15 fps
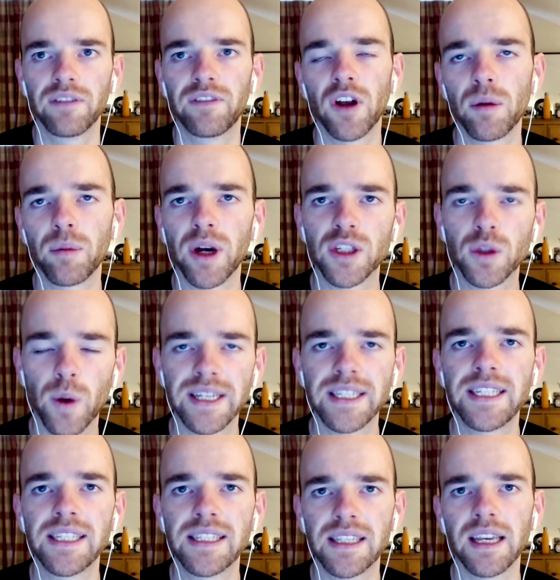followed by
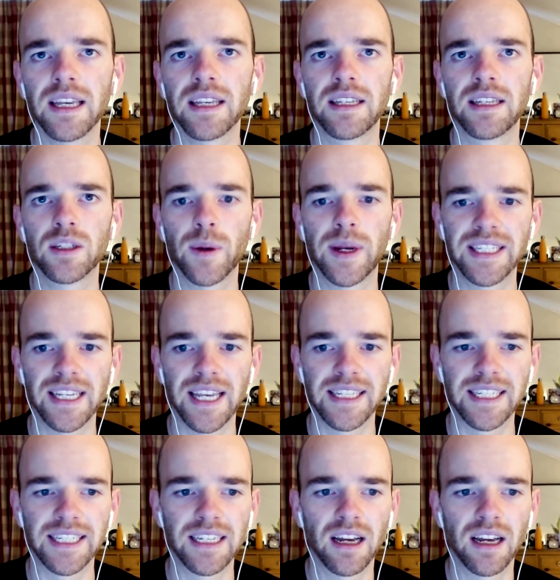26 in
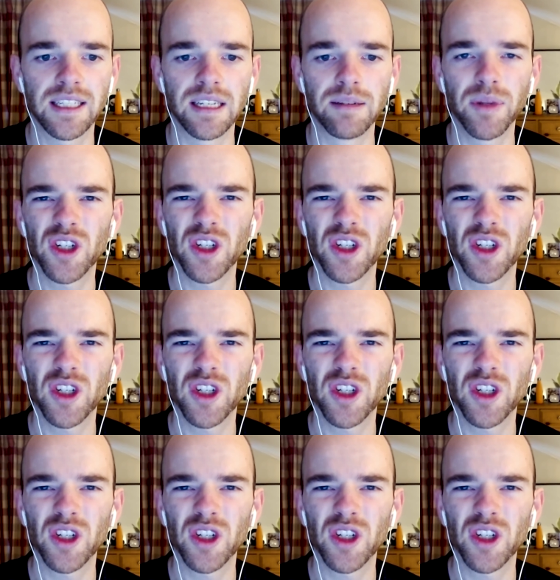2018-19,